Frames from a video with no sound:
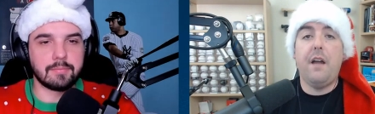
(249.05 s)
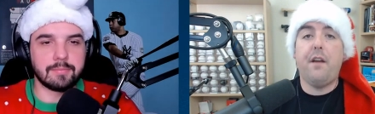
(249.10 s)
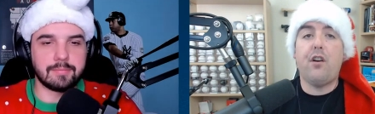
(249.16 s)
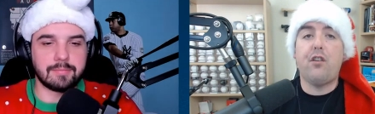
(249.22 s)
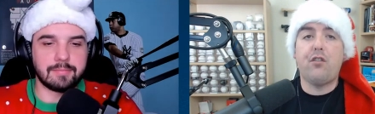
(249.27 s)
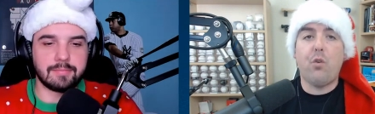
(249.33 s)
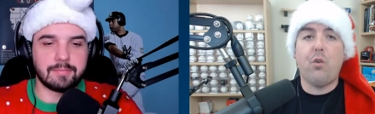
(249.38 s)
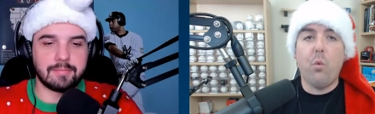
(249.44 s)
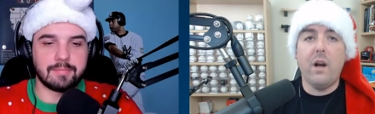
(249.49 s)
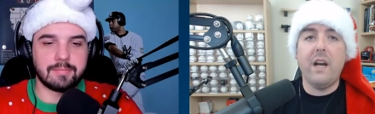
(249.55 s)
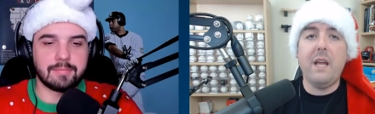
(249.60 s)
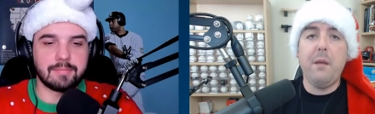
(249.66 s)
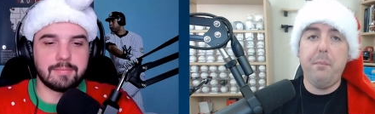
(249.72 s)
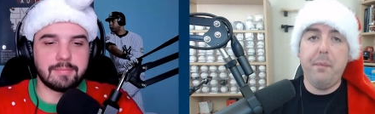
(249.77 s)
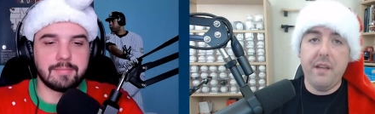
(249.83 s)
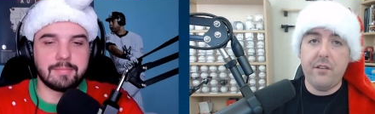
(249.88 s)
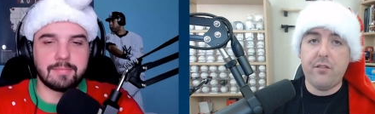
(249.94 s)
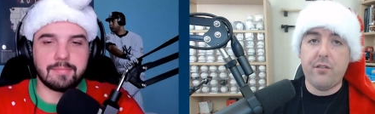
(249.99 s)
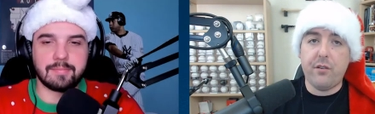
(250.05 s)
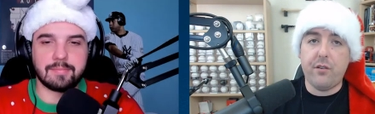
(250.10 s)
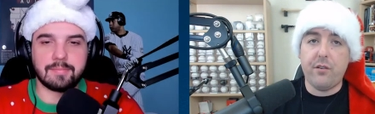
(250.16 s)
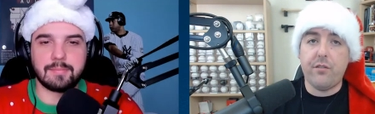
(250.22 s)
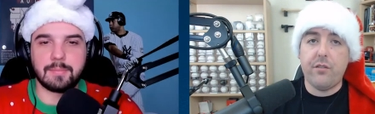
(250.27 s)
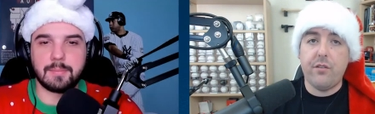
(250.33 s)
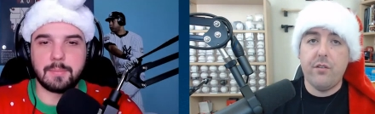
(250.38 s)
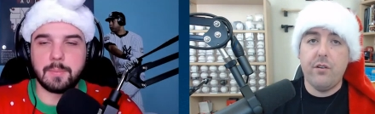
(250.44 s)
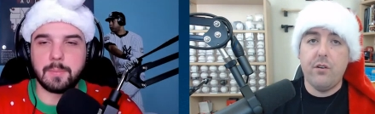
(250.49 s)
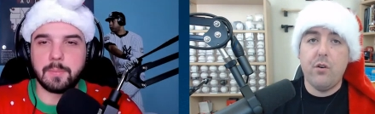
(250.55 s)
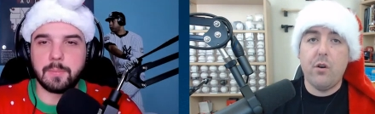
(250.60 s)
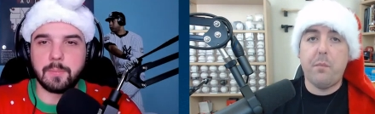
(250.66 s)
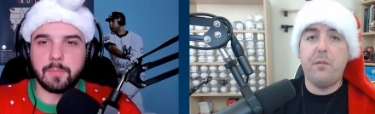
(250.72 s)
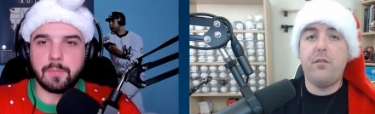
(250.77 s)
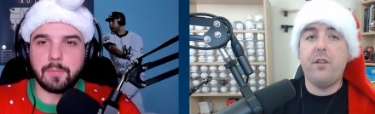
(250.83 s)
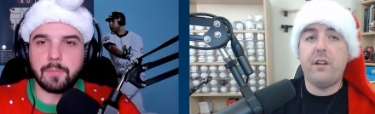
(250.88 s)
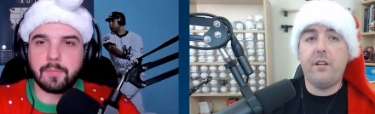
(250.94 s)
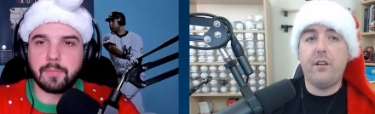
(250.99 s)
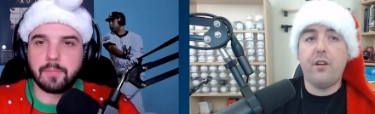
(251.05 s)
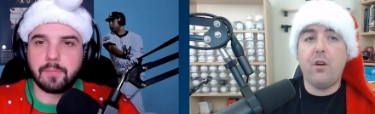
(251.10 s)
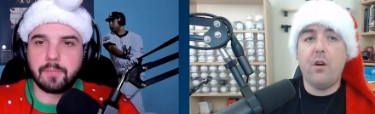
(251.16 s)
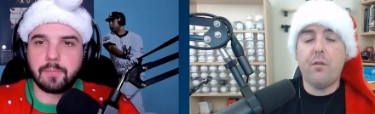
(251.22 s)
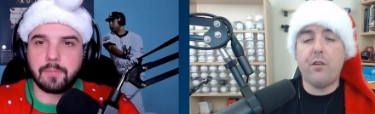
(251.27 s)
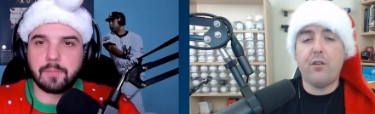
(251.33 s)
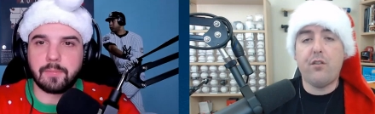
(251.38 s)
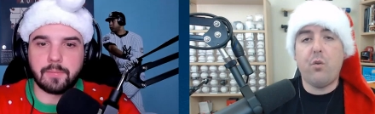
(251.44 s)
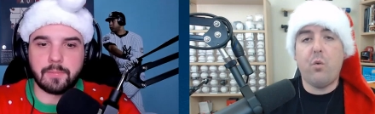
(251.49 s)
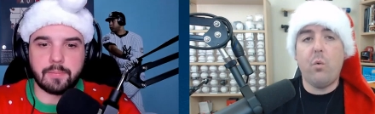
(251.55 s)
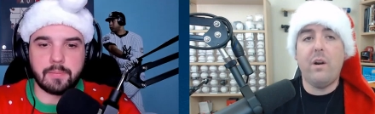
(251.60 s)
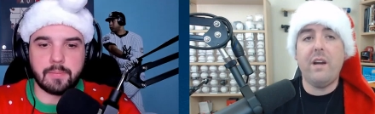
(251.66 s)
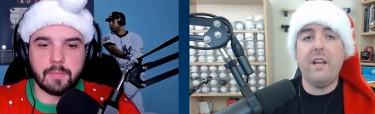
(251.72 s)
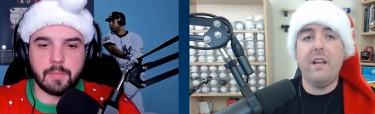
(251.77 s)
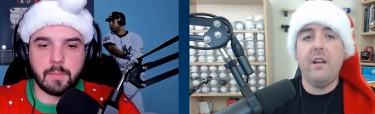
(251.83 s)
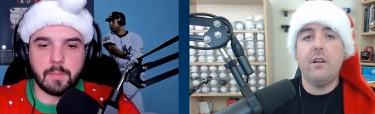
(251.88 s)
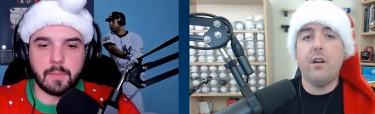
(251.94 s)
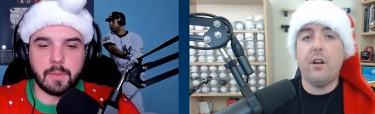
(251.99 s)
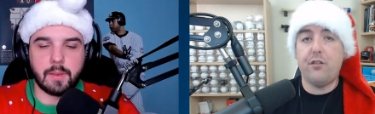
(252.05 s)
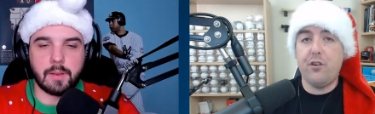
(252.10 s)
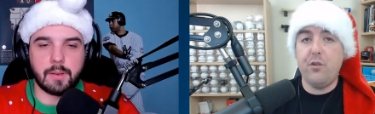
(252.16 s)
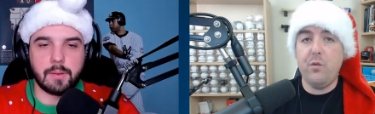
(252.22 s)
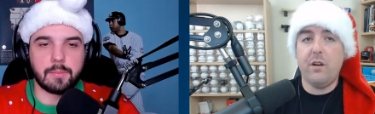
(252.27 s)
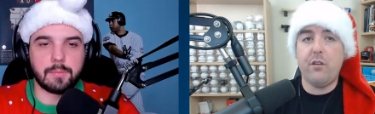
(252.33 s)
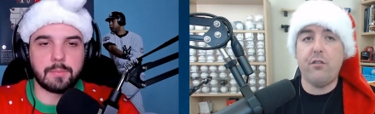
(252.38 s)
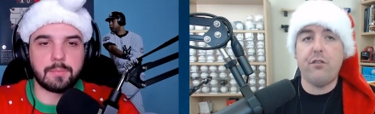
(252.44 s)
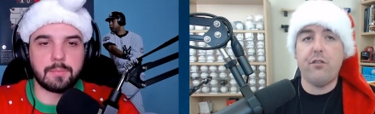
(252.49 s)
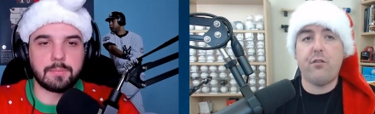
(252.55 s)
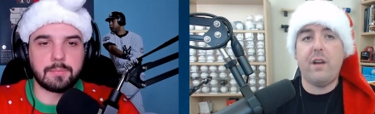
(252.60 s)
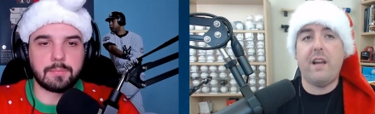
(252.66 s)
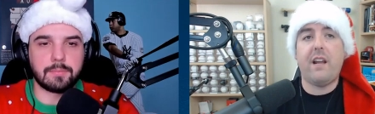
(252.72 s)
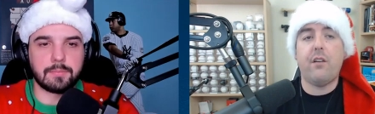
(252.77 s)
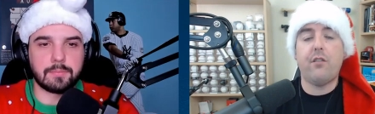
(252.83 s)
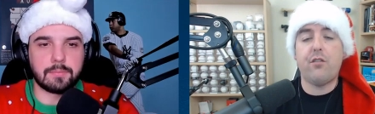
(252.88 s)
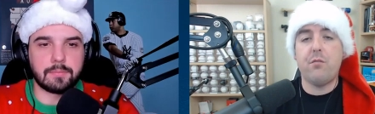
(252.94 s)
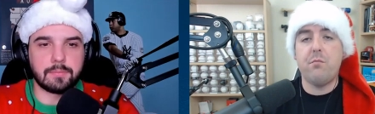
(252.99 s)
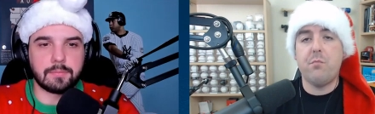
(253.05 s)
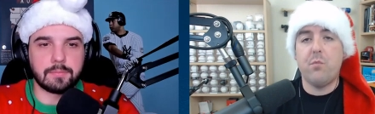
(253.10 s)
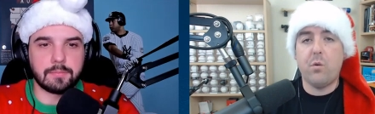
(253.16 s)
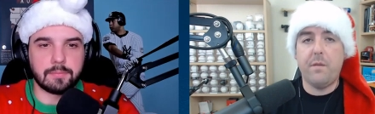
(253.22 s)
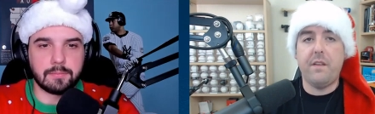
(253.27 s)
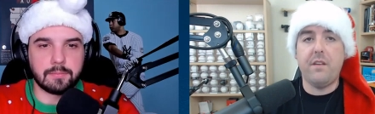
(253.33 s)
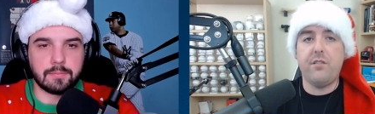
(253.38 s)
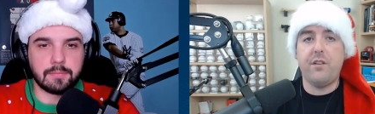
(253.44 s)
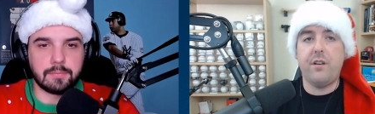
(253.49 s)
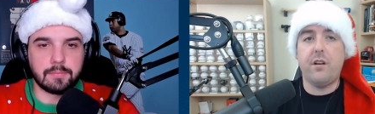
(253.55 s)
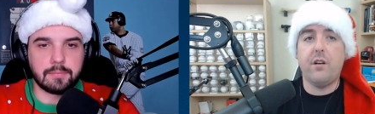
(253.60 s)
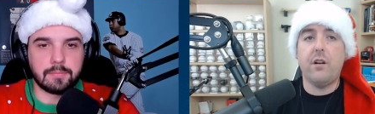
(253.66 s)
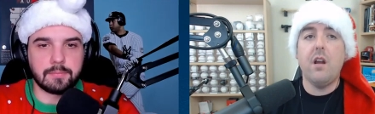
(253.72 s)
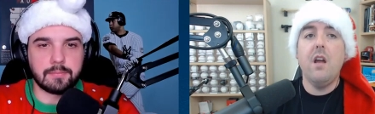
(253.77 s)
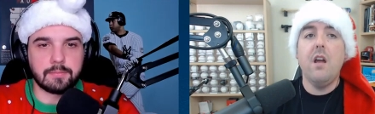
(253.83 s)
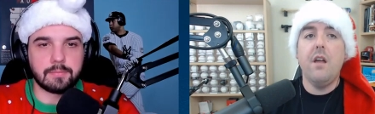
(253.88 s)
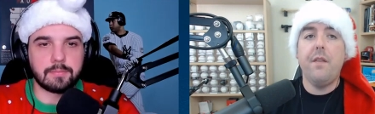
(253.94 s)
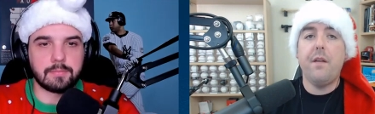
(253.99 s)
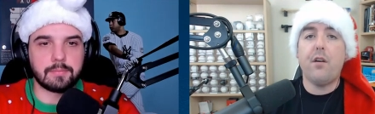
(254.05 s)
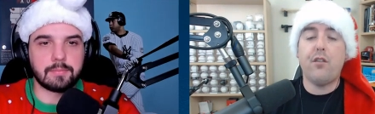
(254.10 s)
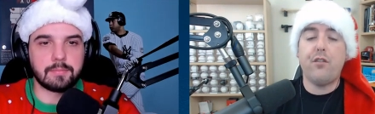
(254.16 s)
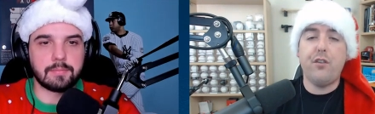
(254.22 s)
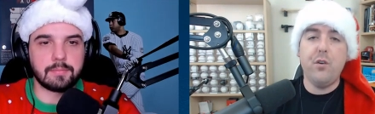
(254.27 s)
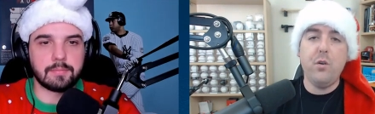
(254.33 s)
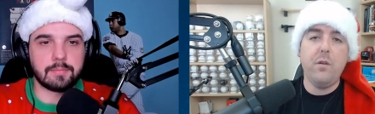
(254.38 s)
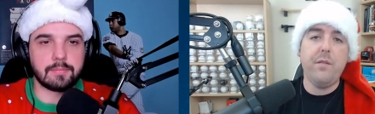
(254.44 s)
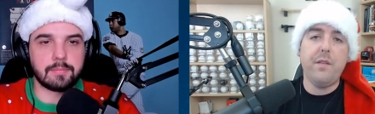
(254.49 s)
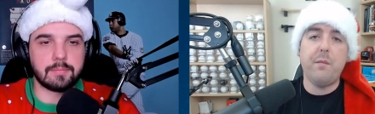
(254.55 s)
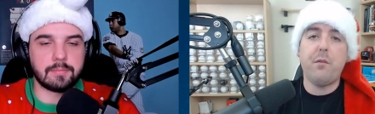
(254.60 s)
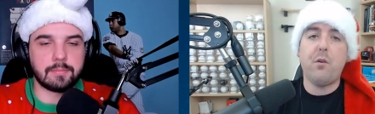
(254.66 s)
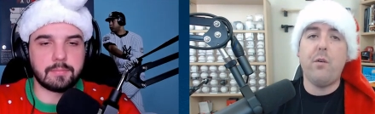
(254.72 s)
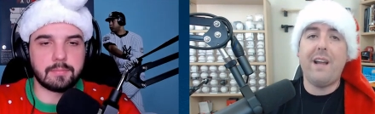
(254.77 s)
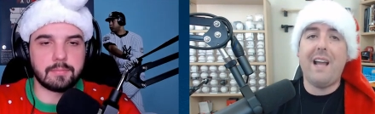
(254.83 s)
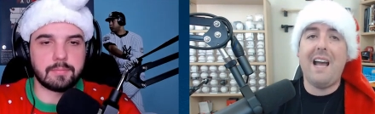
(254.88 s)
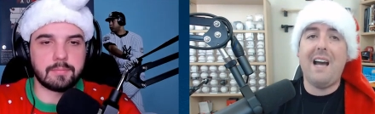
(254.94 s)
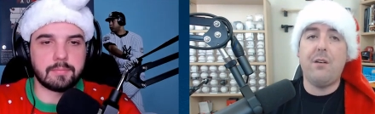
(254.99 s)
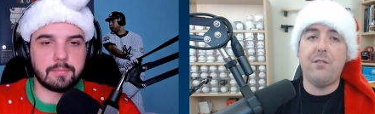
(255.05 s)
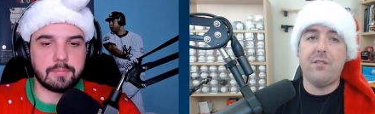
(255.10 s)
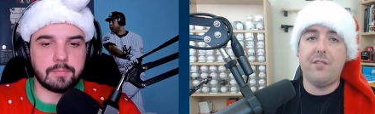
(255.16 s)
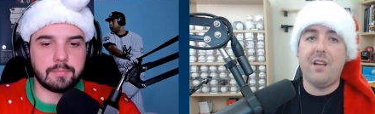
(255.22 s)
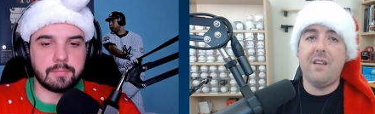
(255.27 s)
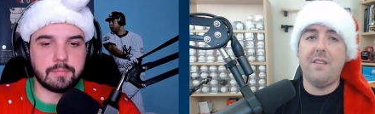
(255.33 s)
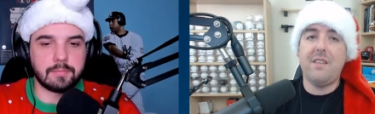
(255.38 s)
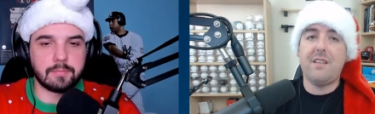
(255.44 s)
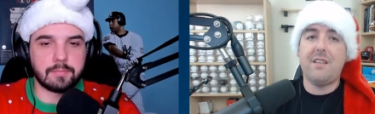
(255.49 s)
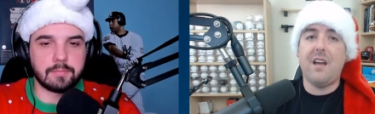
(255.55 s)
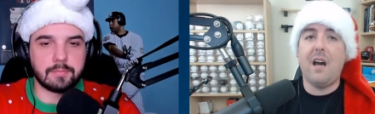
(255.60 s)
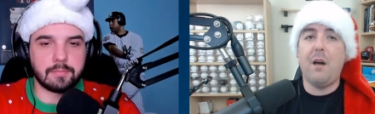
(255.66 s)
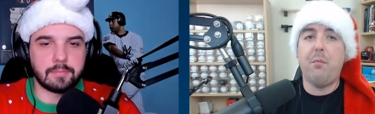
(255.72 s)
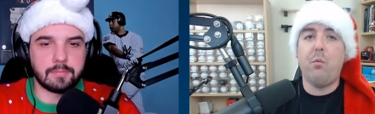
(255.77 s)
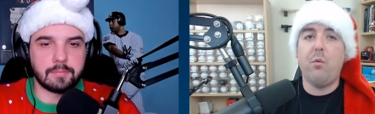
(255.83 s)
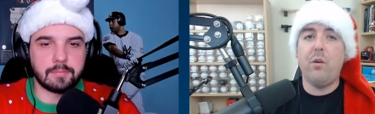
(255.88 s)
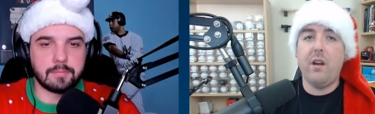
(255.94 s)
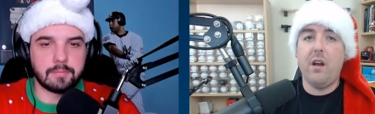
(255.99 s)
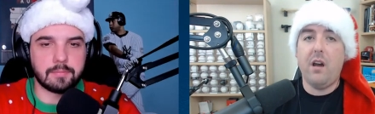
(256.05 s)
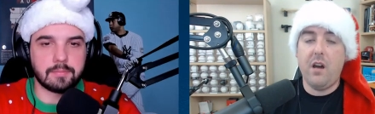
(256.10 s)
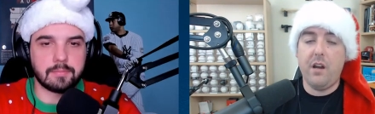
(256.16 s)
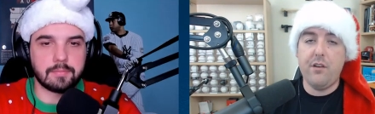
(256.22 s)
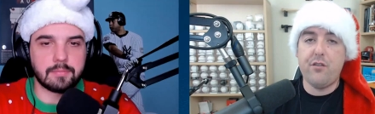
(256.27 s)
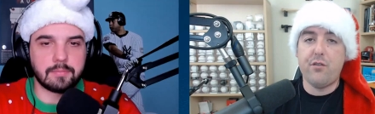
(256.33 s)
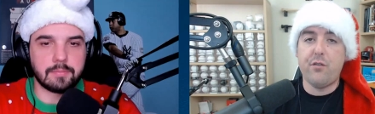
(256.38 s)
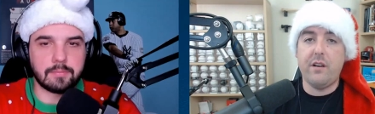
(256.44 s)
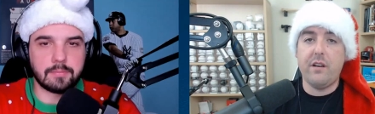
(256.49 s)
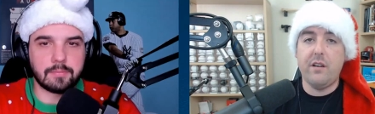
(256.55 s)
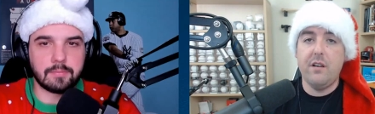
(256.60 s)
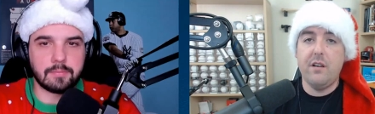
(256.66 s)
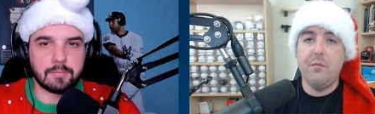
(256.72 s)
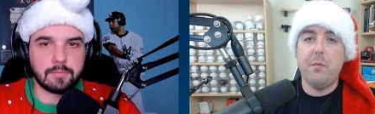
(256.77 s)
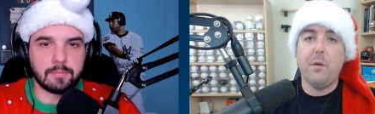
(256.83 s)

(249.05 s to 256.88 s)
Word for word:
Speaker 1: uh, there are twenty pitchers who are projected to go over twenty or two hundred strikeouts or more this year. There are two of them going outside the top one hundred.